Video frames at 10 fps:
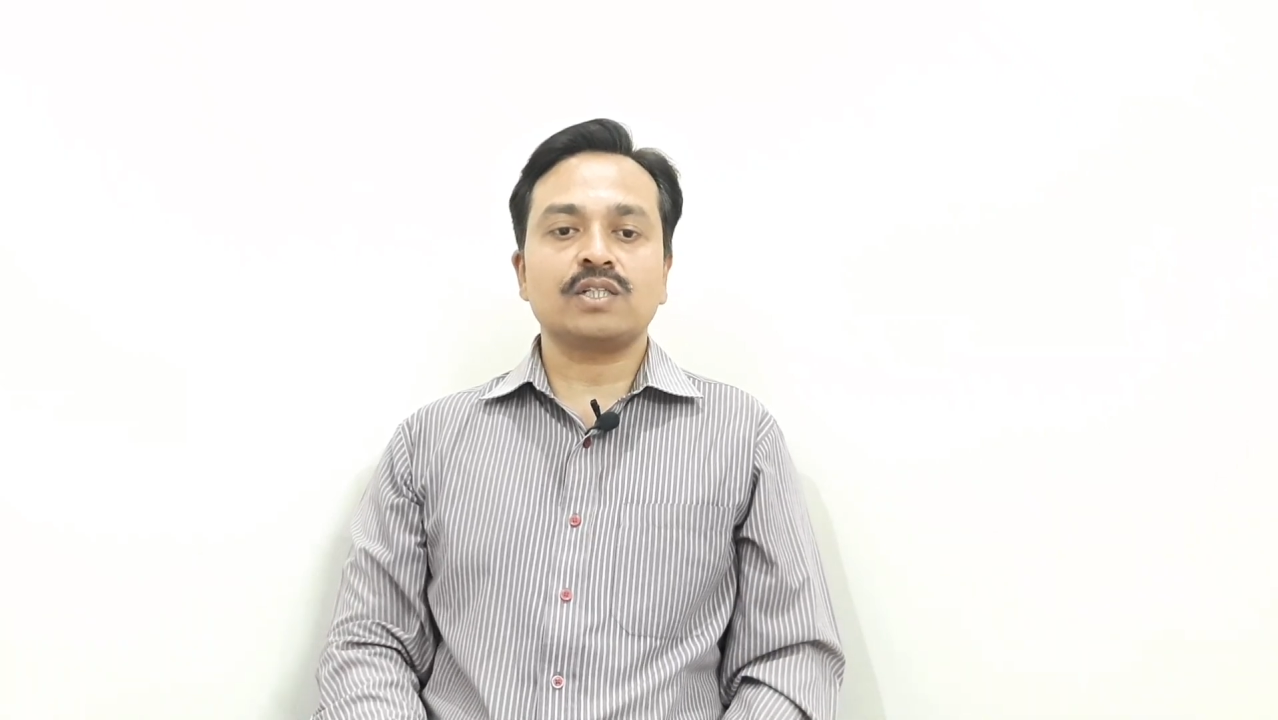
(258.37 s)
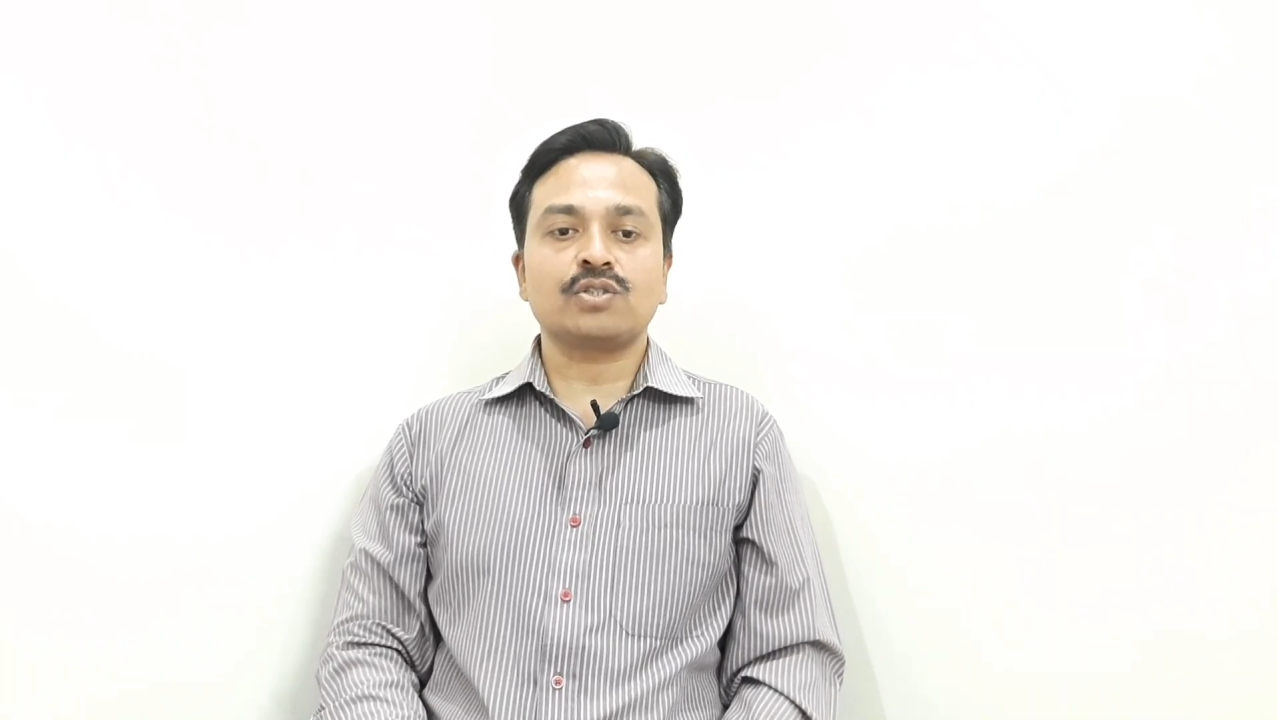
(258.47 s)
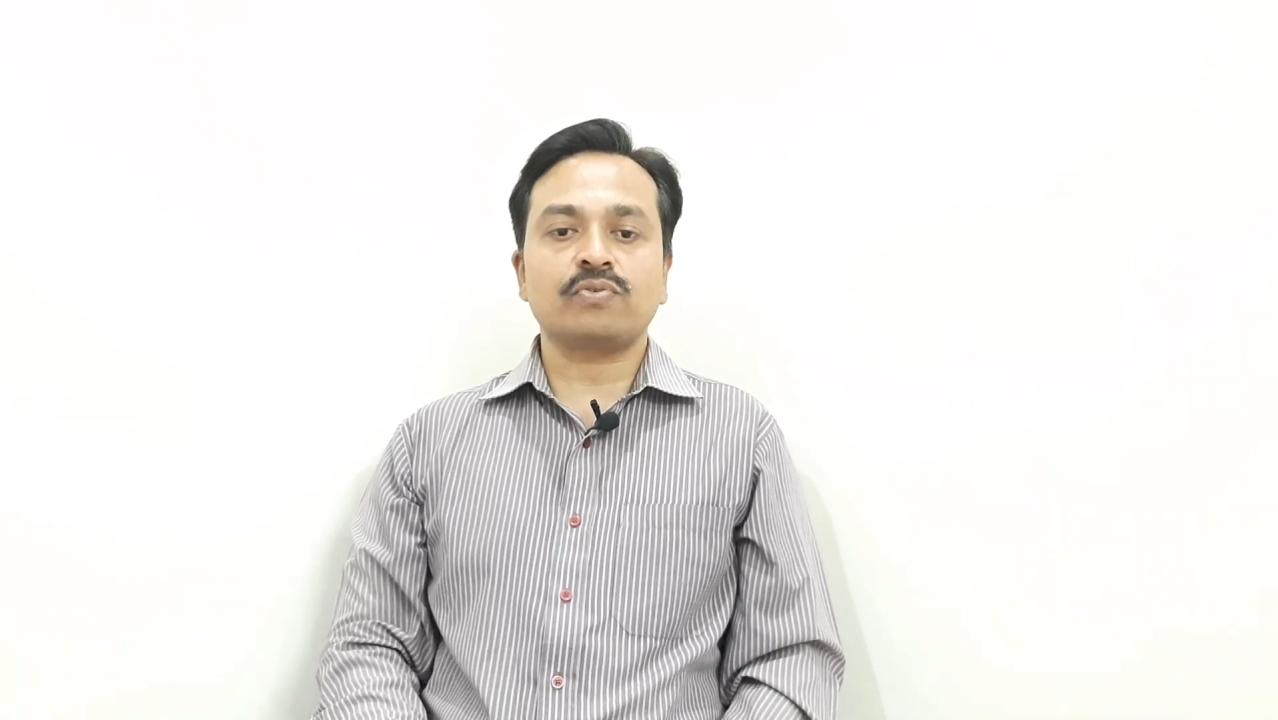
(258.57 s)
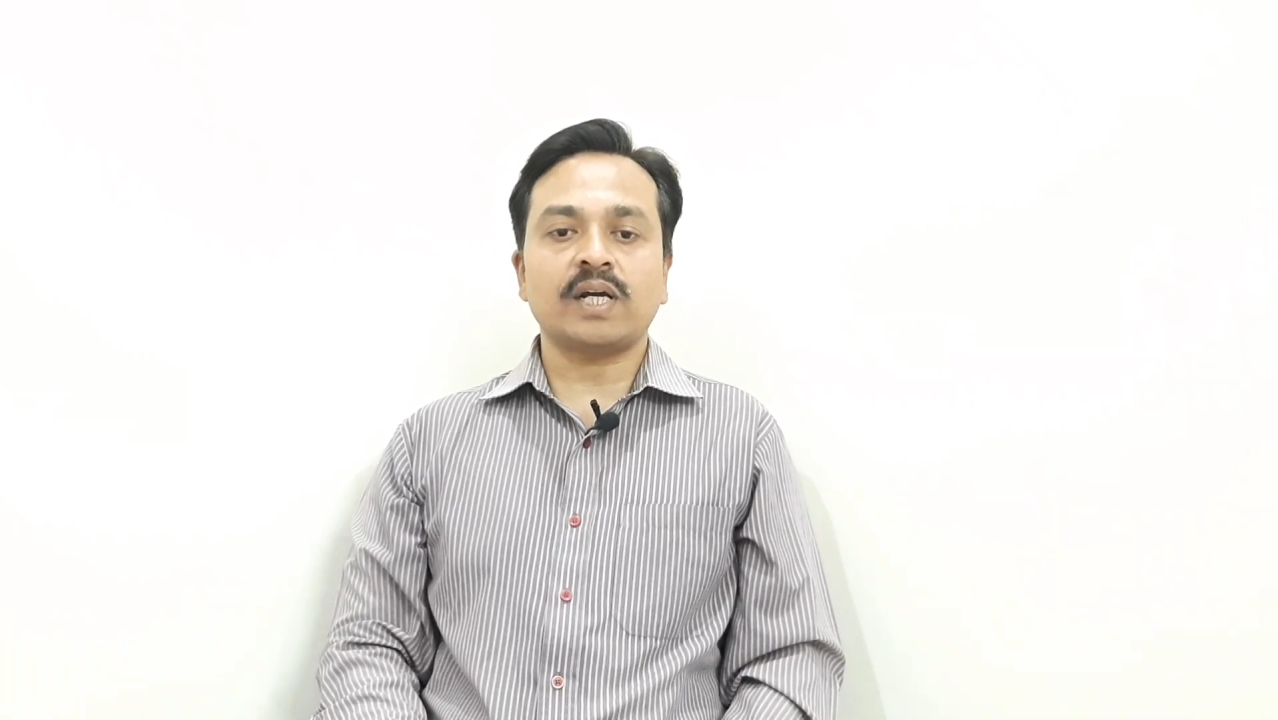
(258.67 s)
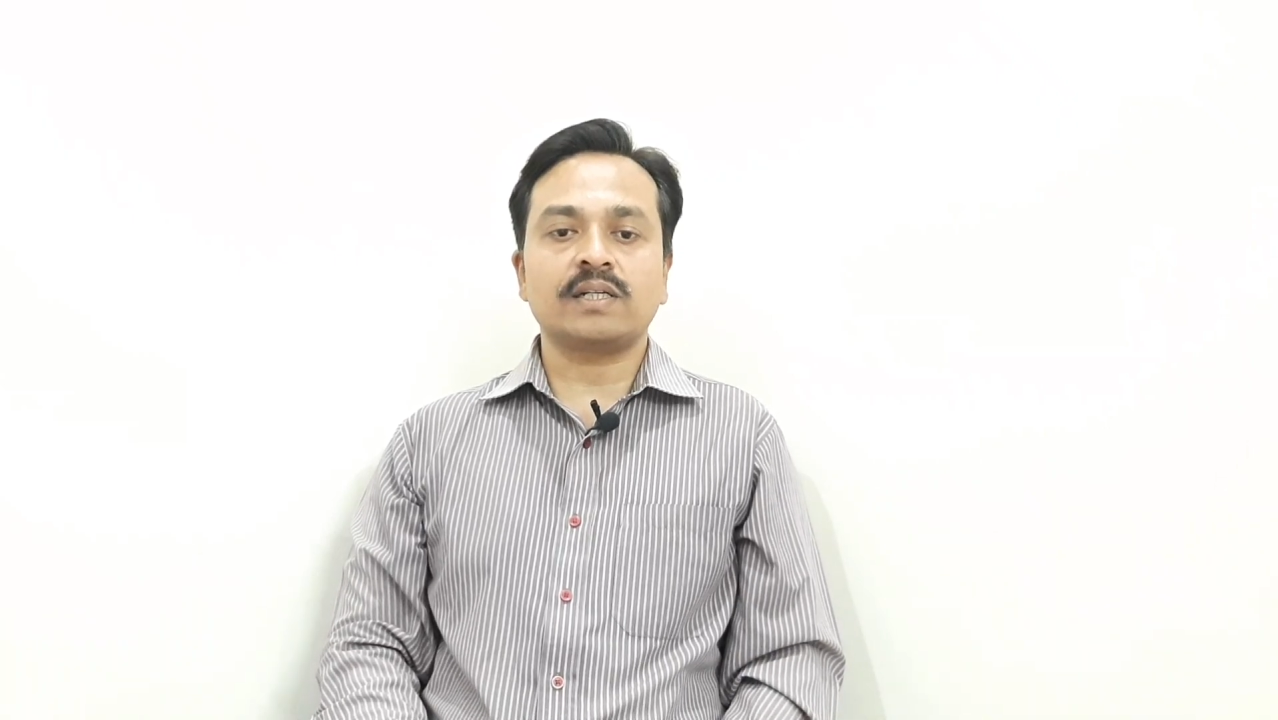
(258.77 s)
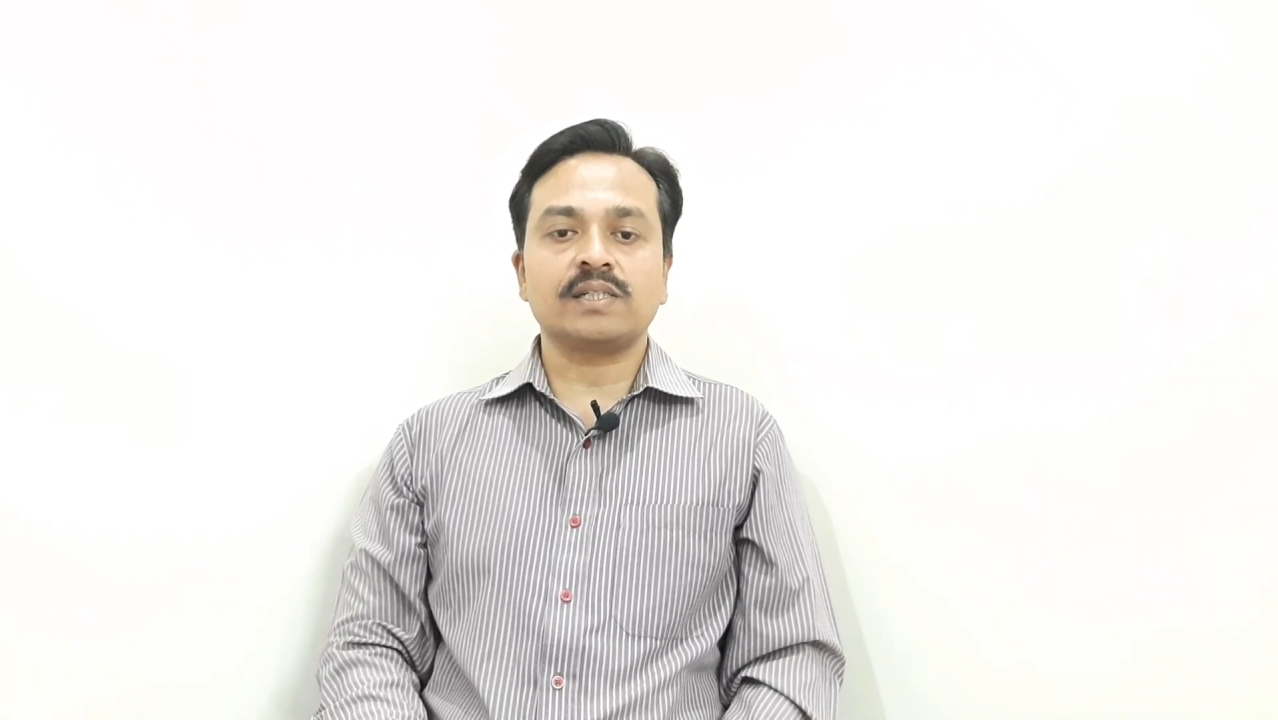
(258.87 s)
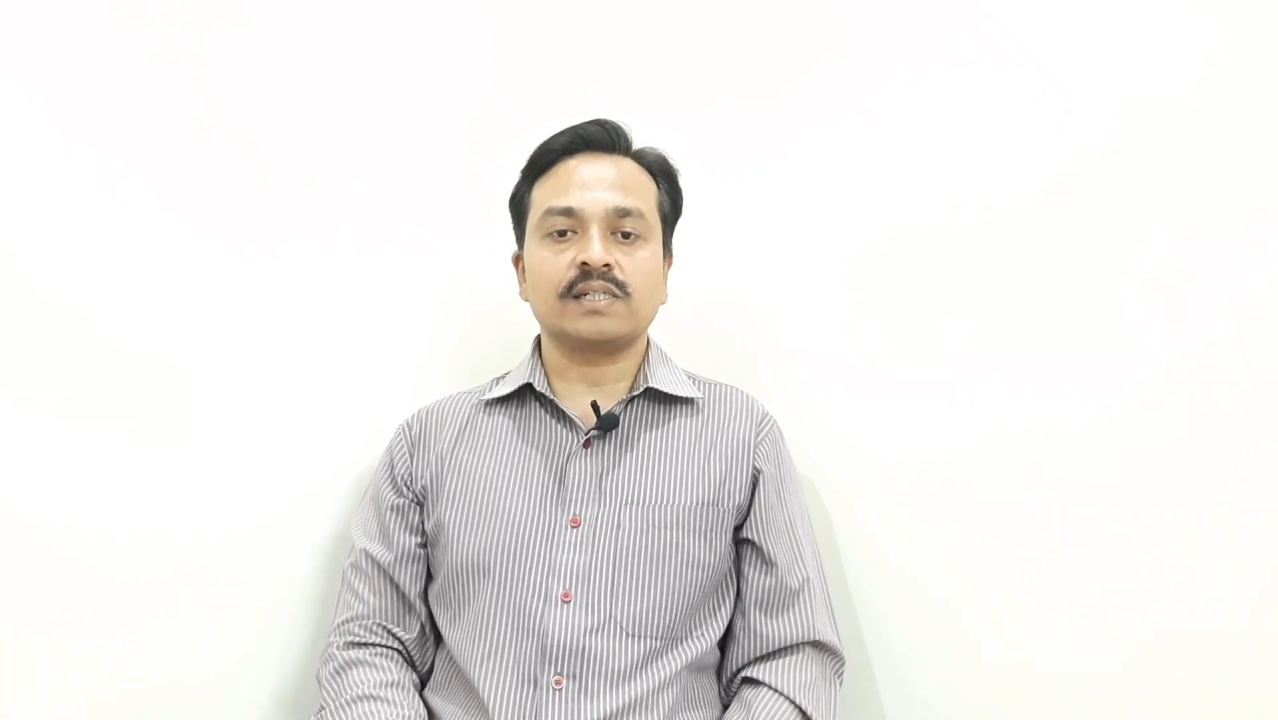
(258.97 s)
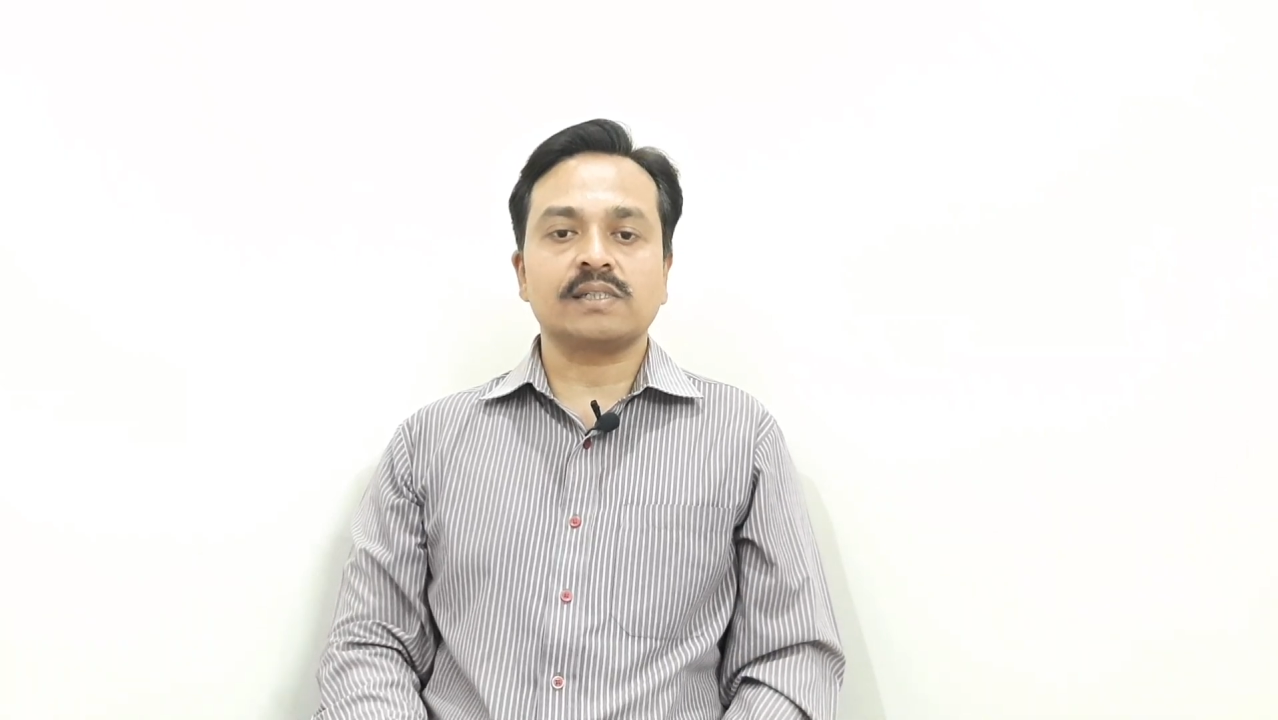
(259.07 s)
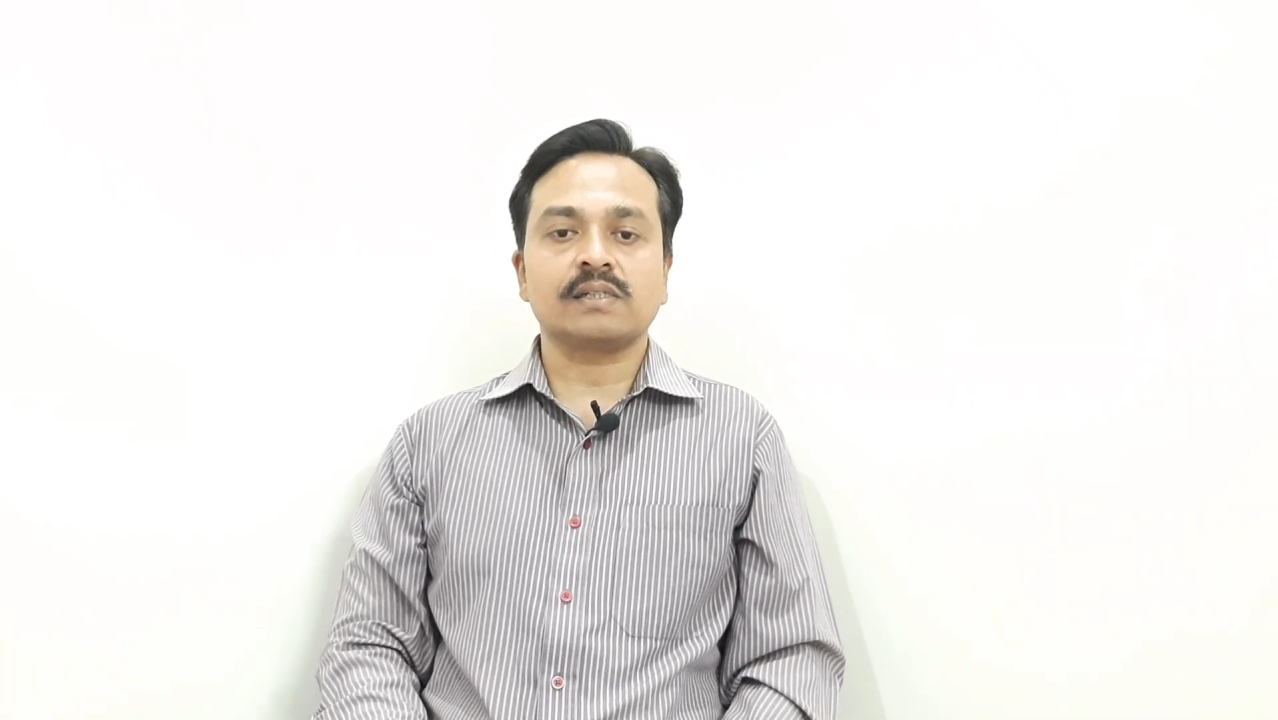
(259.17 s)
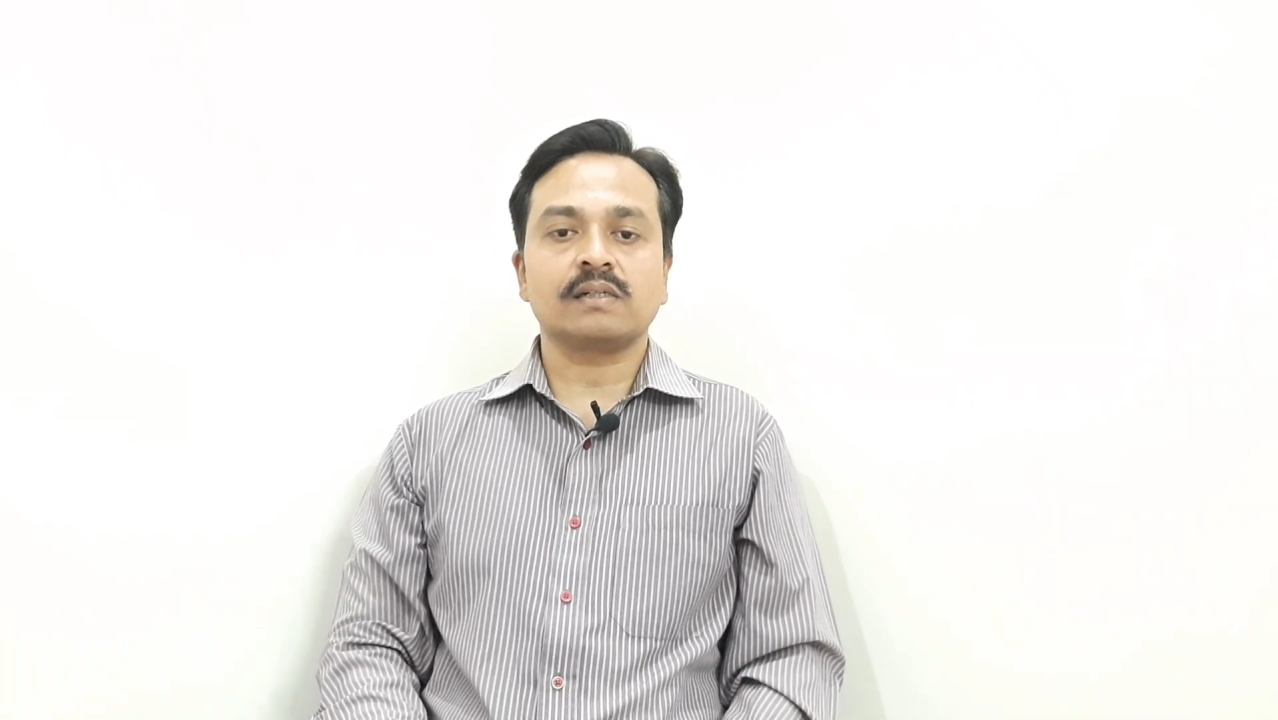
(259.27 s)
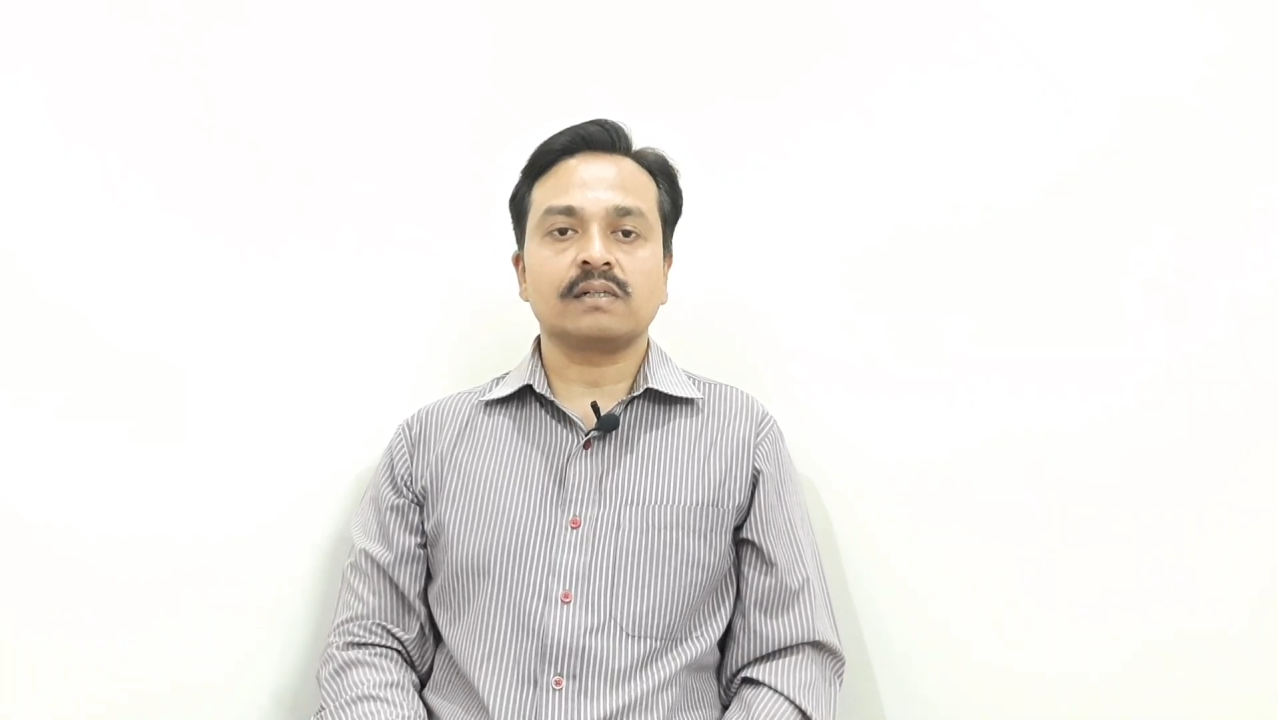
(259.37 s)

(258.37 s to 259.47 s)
strategies.